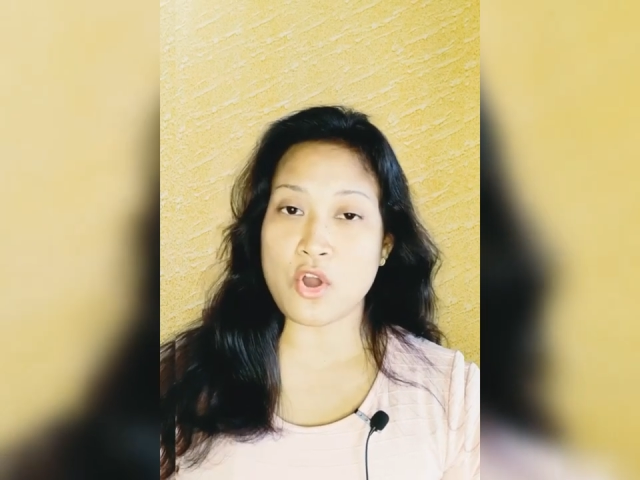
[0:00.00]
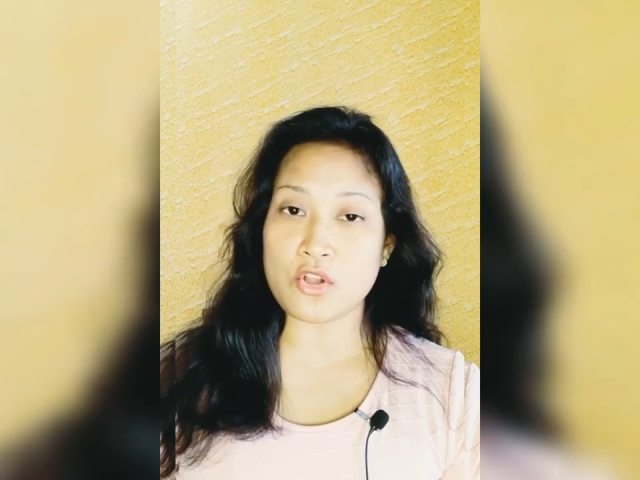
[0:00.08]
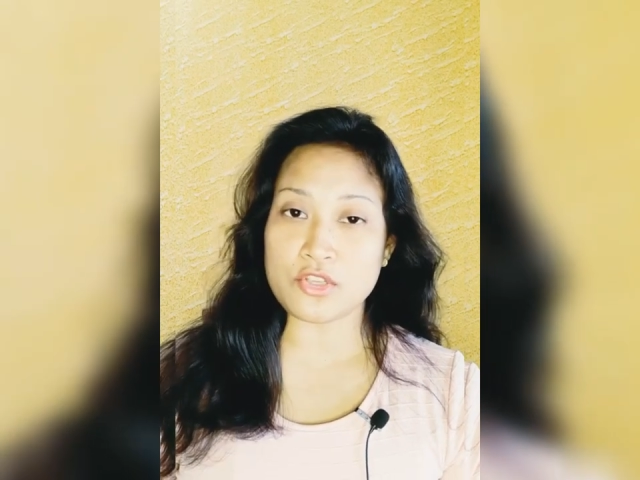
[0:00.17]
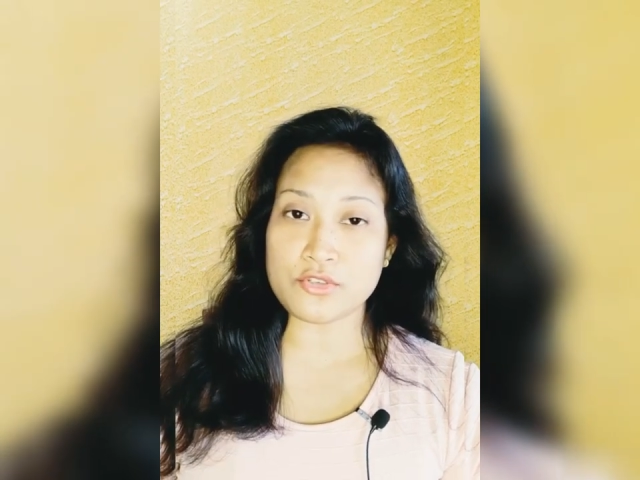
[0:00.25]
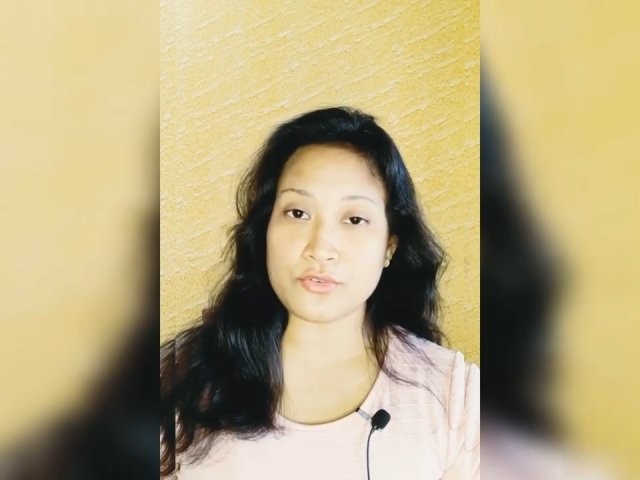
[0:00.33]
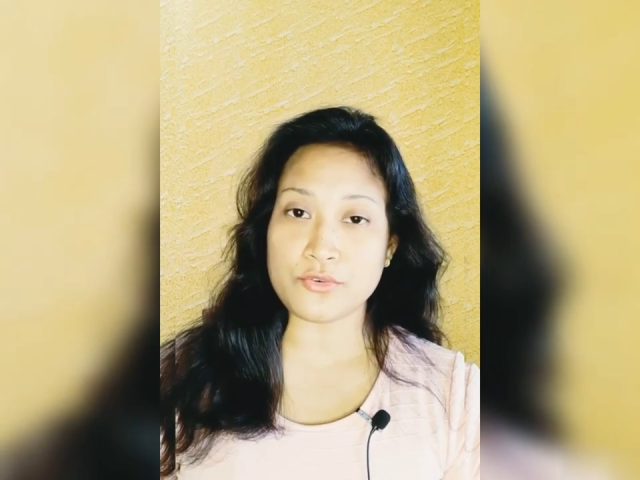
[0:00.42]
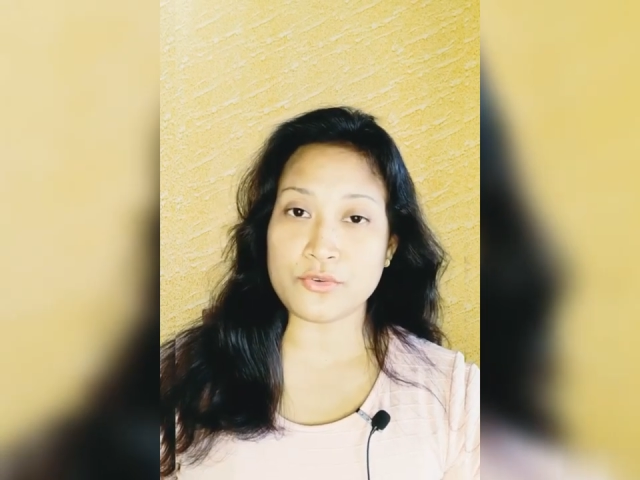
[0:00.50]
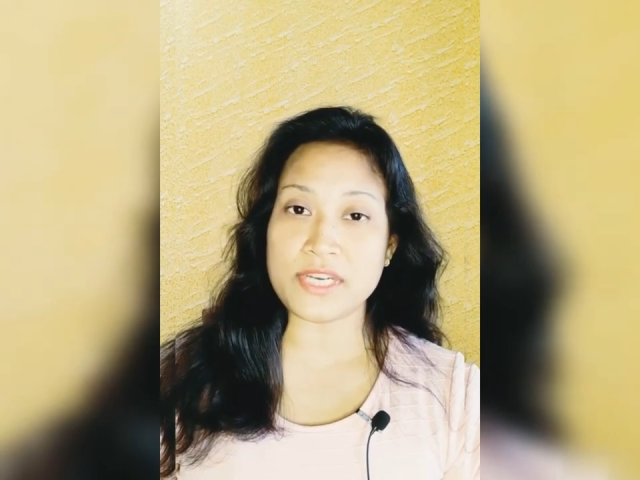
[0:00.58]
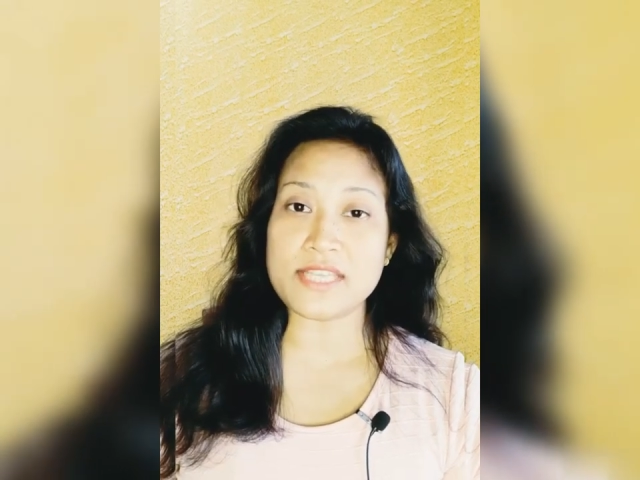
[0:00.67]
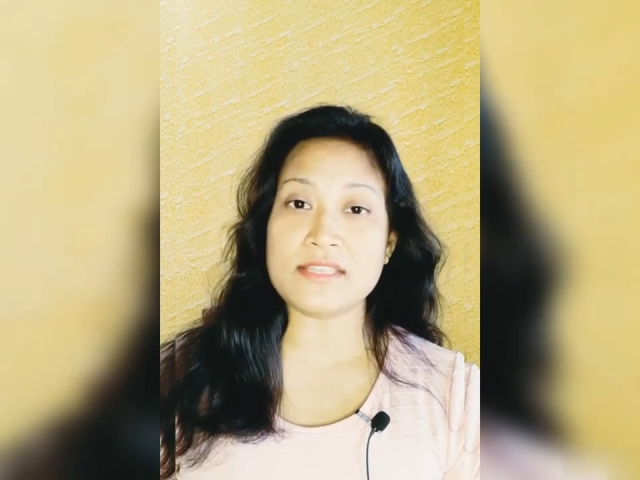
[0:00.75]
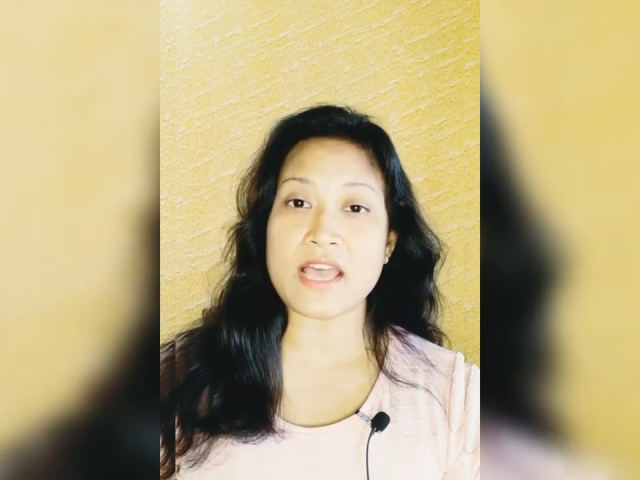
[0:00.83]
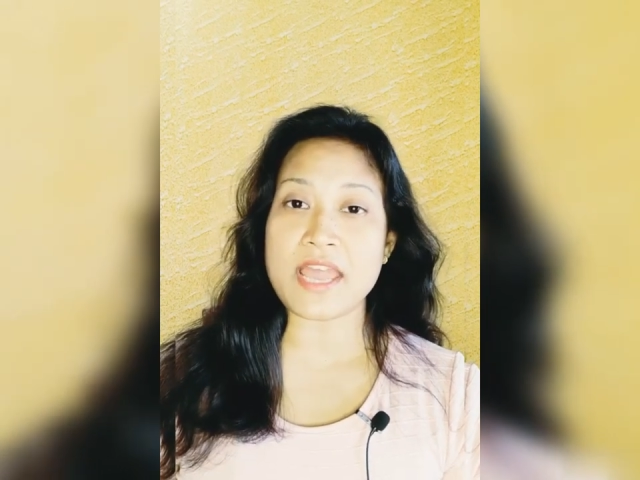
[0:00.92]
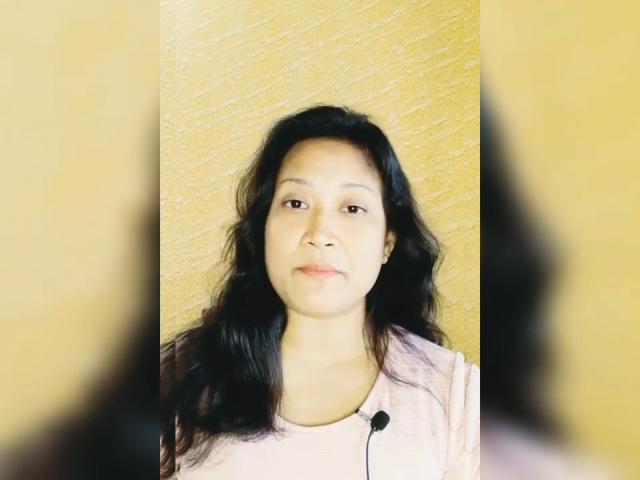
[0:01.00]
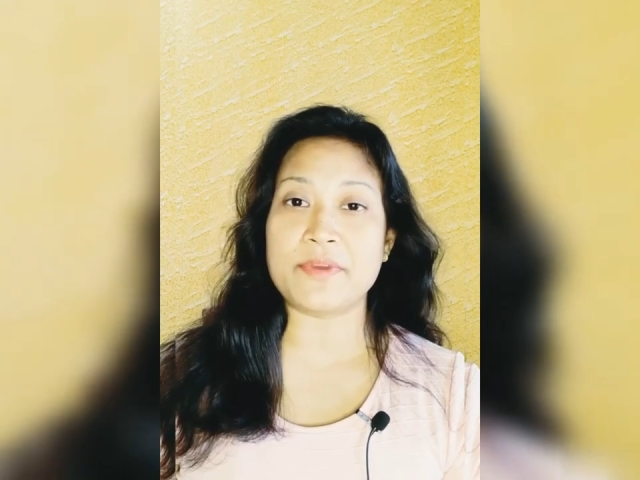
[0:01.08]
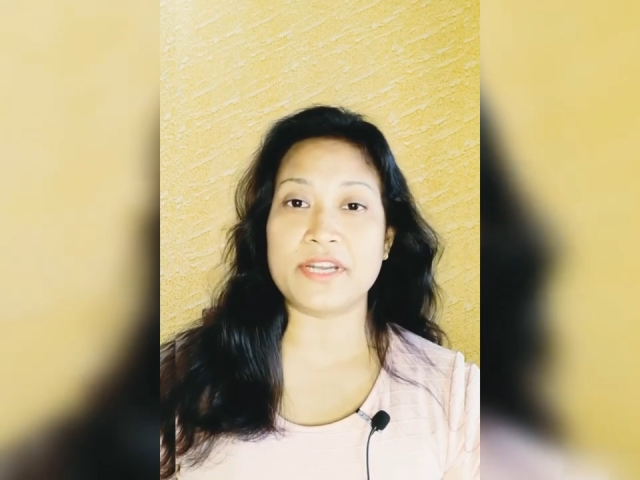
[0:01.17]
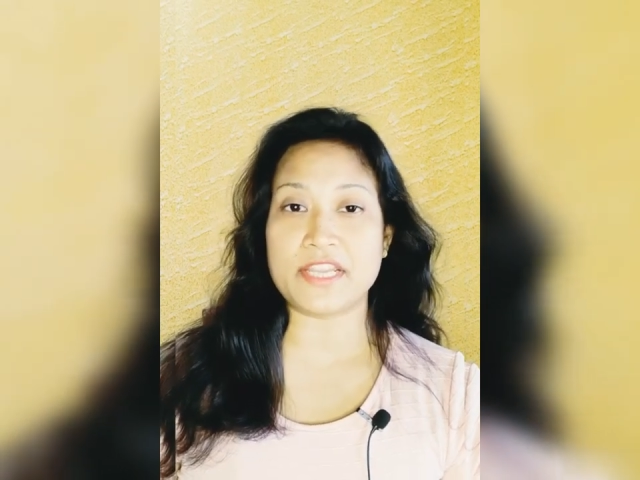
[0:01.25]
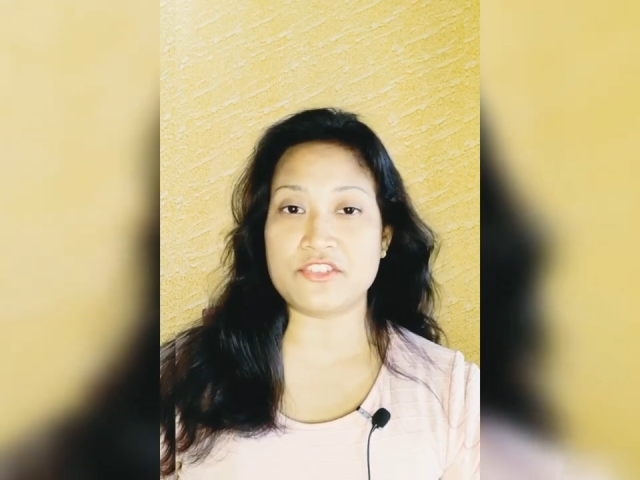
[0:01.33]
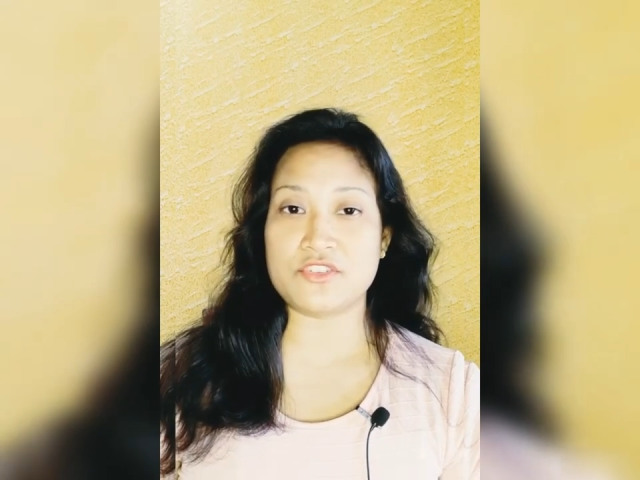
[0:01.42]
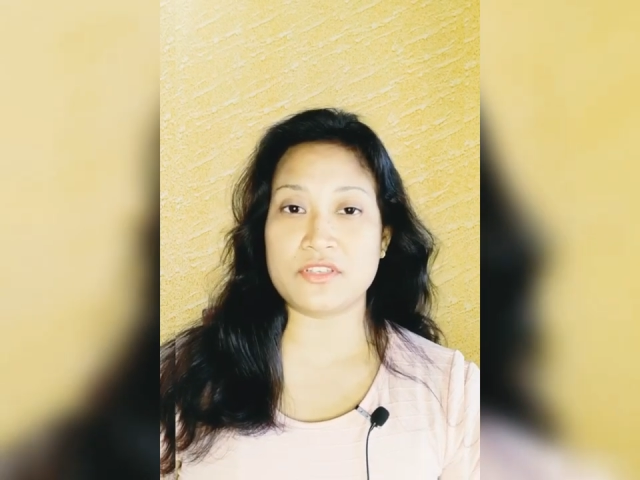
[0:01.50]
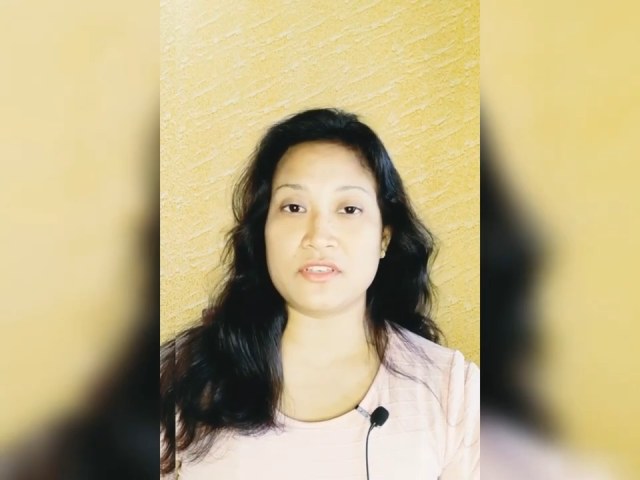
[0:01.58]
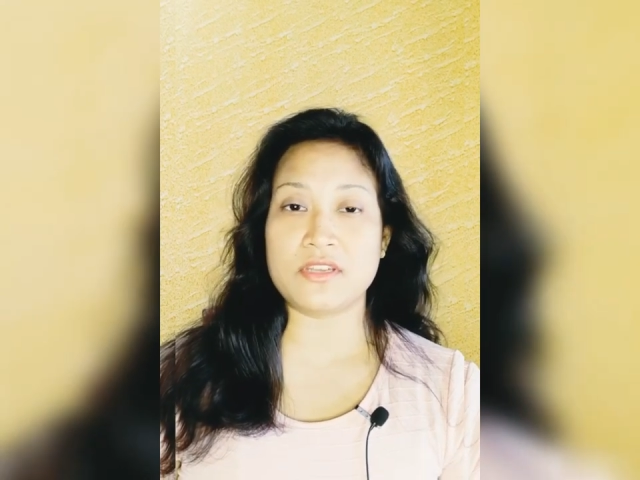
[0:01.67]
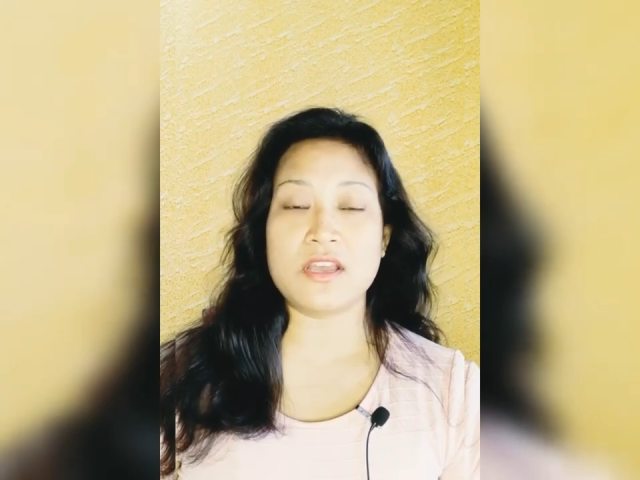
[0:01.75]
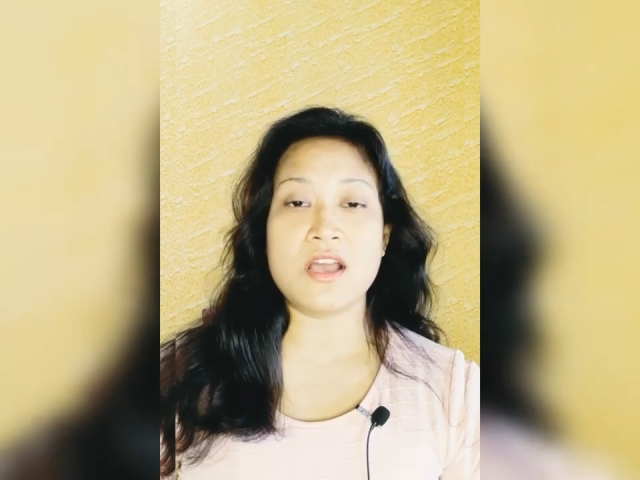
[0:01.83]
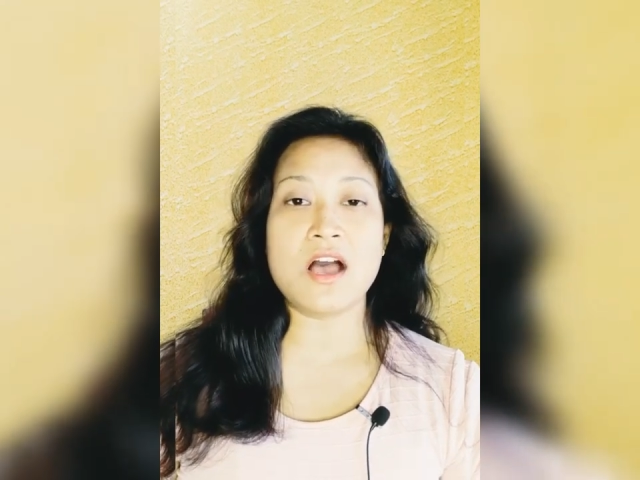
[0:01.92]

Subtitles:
also known as hypertension,